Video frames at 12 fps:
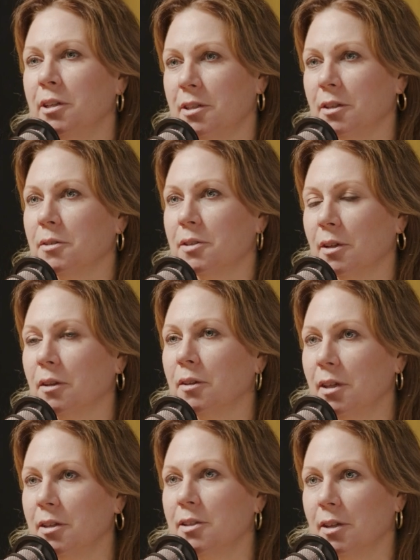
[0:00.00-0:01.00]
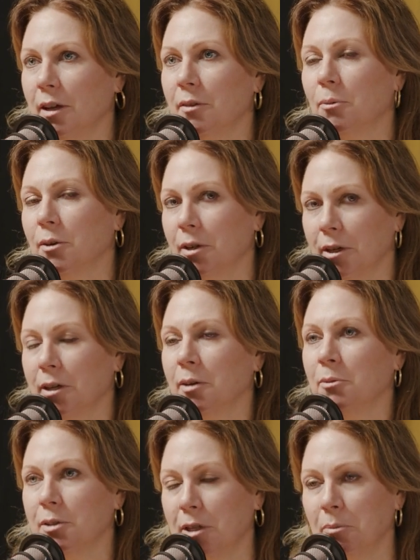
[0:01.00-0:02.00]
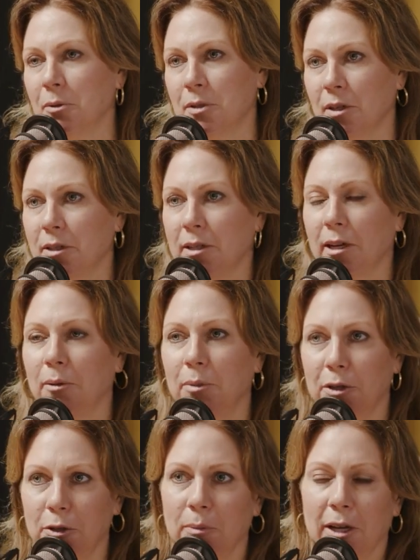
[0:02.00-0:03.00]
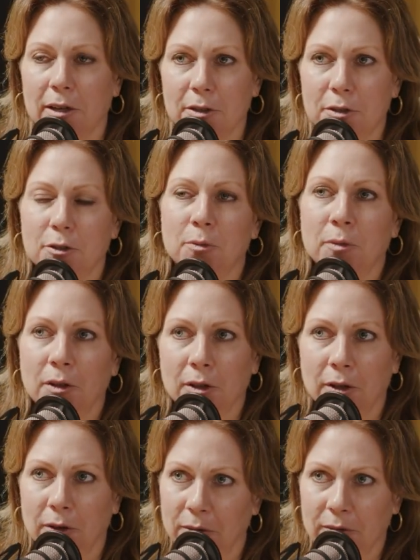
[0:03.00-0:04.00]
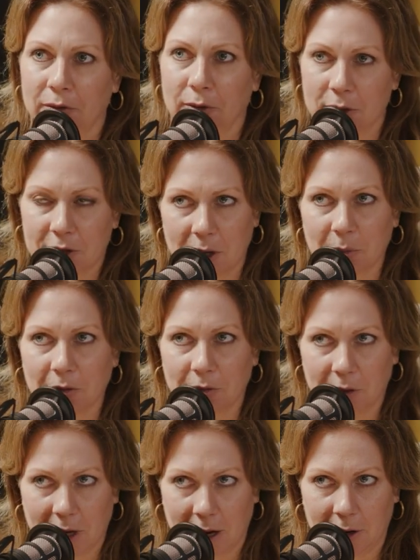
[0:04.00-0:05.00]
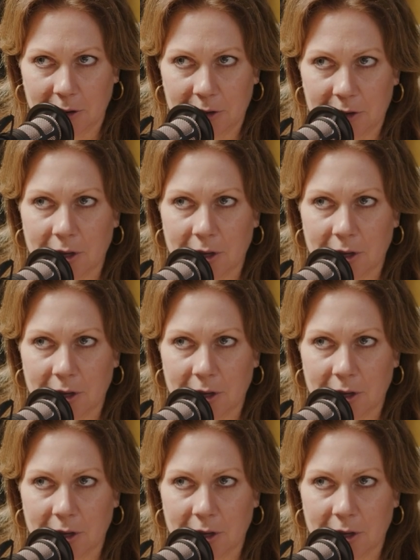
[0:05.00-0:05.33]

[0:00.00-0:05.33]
to at least say we're going to come with 10% down, but you might assume the loan for some of the house,